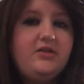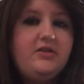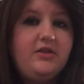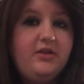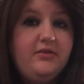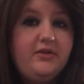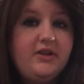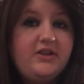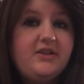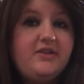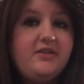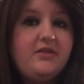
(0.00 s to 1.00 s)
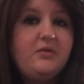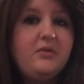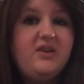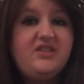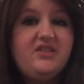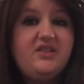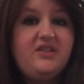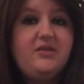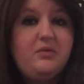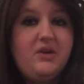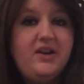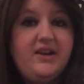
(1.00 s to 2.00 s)
2 finishes, which
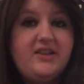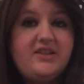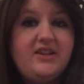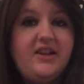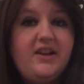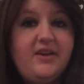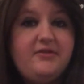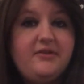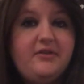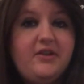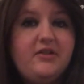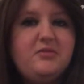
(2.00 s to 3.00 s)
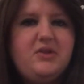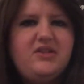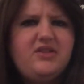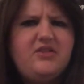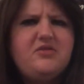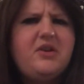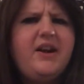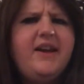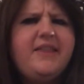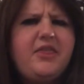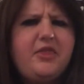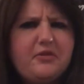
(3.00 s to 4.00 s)
were actually FFOs, but in total I
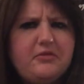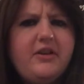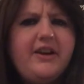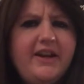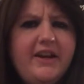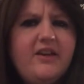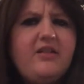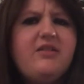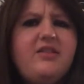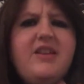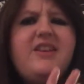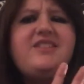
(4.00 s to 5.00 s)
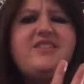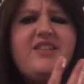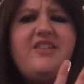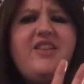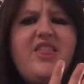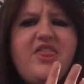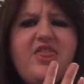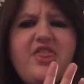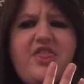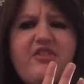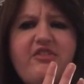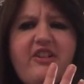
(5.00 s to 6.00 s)
had 3, yes,
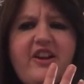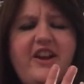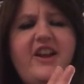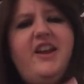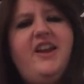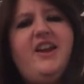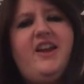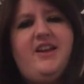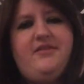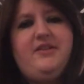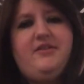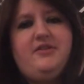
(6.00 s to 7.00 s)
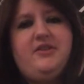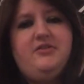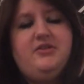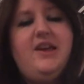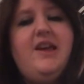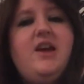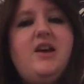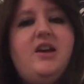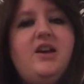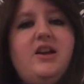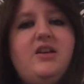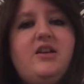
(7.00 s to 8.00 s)
3 FFOs.
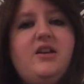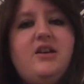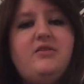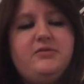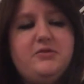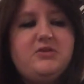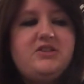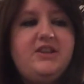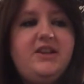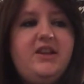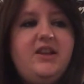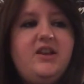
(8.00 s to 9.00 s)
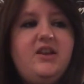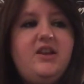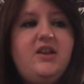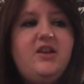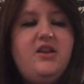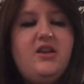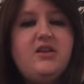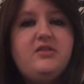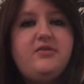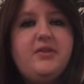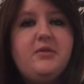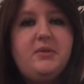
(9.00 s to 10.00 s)
Unfortunately, none
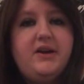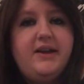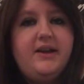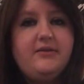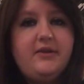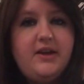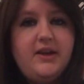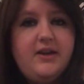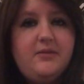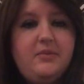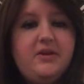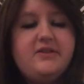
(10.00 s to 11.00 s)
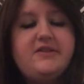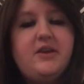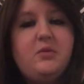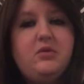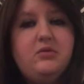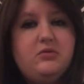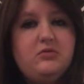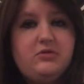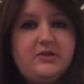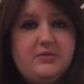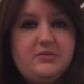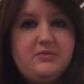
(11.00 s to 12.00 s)
of them I have here because they were all
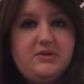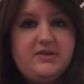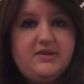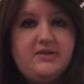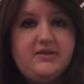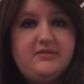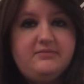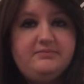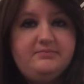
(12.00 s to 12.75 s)
Christmas presents.